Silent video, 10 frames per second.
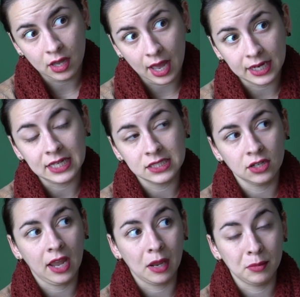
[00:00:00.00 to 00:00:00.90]
at East
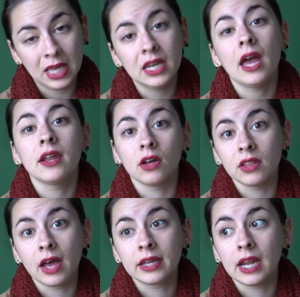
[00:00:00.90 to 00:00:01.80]
Hook Handmade and
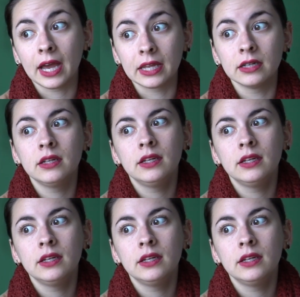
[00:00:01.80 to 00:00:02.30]
online at